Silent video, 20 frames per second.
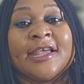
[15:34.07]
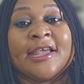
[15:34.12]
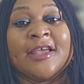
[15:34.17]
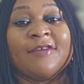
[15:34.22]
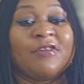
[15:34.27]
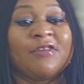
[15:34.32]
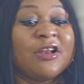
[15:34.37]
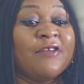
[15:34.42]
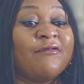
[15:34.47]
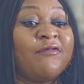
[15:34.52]

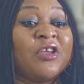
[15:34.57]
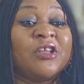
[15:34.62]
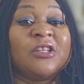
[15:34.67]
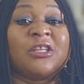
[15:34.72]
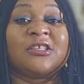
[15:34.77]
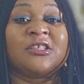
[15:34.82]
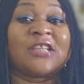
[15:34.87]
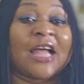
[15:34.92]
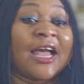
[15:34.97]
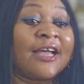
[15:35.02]
Even if he
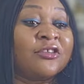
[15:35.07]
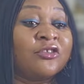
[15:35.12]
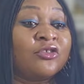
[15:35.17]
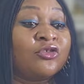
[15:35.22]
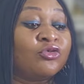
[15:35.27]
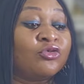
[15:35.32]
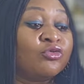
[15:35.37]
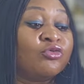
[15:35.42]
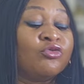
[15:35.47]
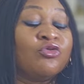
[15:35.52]

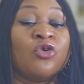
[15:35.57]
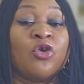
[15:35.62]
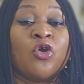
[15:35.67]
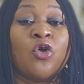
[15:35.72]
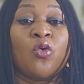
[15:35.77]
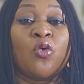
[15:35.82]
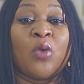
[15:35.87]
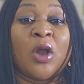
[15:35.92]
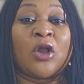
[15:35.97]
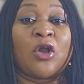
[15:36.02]
decides to
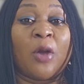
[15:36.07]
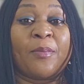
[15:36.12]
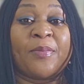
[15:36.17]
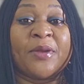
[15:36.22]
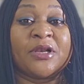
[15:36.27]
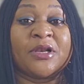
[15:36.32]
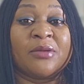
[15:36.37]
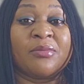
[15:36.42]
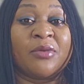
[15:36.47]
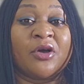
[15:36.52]
wake up
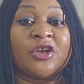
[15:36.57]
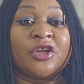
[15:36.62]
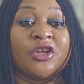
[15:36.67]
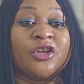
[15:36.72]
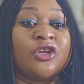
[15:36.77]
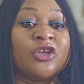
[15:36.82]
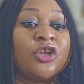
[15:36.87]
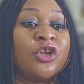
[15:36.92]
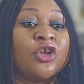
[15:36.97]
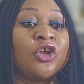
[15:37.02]
in the
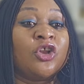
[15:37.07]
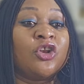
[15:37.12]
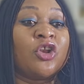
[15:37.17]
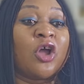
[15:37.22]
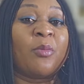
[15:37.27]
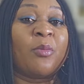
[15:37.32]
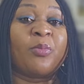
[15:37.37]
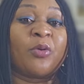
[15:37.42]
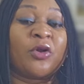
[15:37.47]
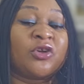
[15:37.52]
morning,
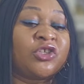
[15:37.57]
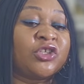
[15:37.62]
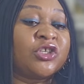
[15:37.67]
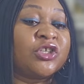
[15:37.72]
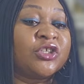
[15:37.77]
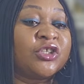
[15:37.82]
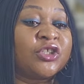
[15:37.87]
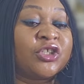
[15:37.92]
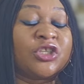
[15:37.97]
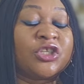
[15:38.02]
not brush
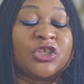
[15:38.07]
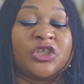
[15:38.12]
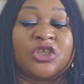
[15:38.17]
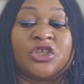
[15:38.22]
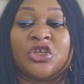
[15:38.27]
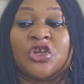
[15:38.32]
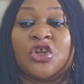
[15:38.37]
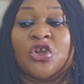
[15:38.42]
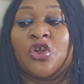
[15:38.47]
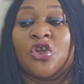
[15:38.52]
his
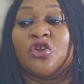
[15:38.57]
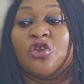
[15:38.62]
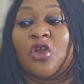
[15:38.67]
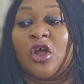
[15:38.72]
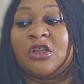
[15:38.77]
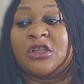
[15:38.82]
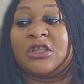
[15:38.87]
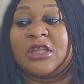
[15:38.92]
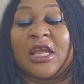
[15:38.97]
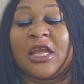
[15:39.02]
teeth,
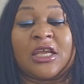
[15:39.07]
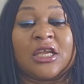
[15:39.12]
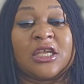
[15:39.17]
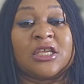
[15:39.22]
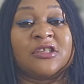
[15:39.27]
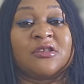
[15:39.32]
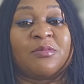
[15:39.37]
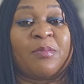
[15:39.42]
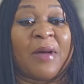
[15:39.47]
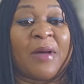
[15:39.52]
not take
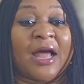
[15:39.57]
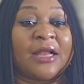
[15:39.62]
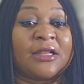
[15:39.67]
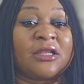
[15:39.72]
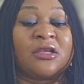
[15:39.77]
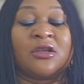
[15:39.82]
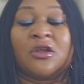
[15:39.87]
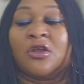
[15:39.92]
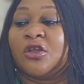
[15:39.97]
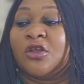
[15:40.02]
his
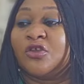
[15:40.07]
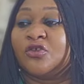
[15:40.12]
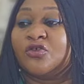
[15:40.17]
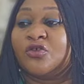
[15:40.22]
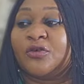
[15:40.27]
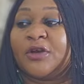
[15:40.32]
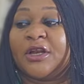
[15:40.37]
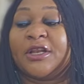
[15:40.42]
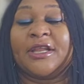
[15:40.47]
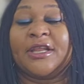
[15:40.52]
bath, he's
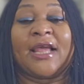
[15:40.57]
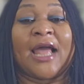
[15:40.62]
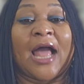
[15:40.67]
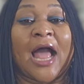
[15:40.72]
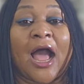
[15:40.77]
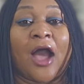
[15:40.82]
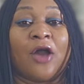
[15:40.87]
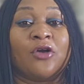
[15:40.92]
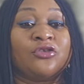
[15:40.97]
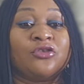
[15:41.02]
already
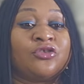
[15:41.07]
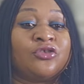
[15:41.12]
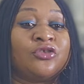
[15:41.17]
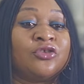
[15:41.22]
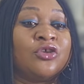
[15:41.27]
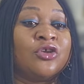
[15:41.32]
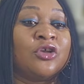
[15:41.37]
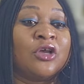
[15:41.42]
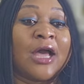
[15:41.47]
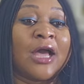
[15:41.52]
out,
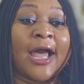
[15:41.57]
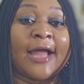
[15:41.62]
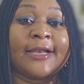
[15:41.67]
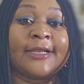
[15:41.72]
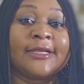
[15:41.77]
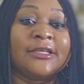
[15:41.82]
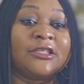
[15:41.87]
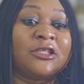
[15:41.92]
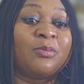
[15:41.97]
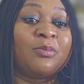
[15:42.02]
had
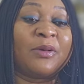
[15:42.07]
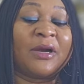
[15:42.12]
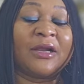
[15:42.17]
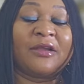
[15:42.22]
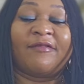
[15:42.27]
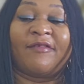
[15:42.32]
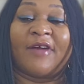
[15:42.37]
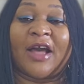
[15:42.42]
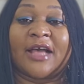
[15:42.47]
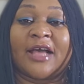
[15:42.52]
his
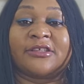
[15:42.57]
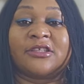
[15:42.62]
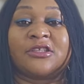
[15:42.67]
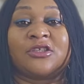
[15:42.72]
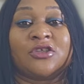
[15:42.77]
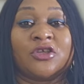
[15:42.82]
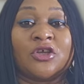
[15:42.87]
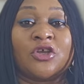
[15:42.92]
breakfast,